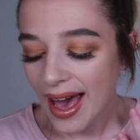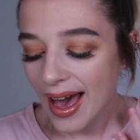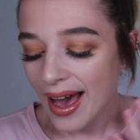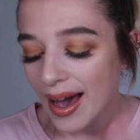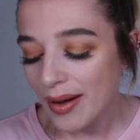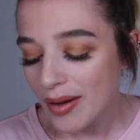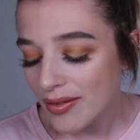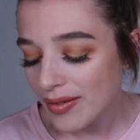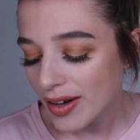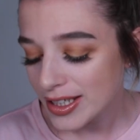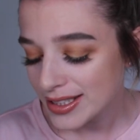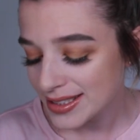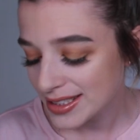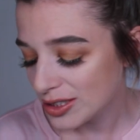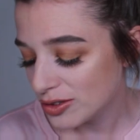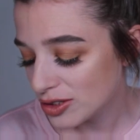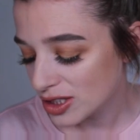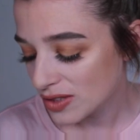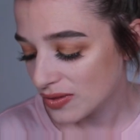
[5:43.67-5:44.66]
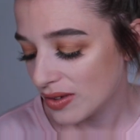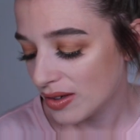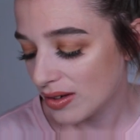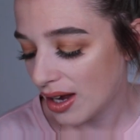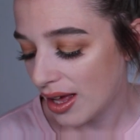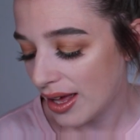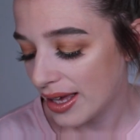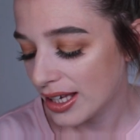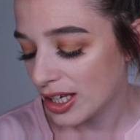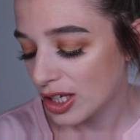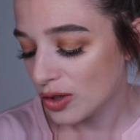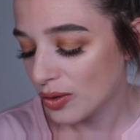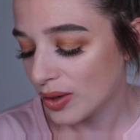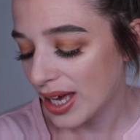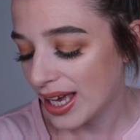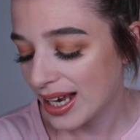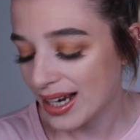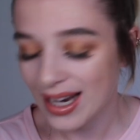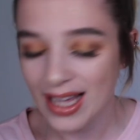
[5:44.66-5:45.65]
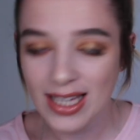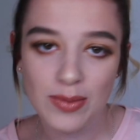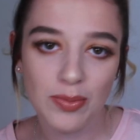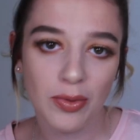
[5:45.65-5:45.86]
However, I still just feel like you're getting less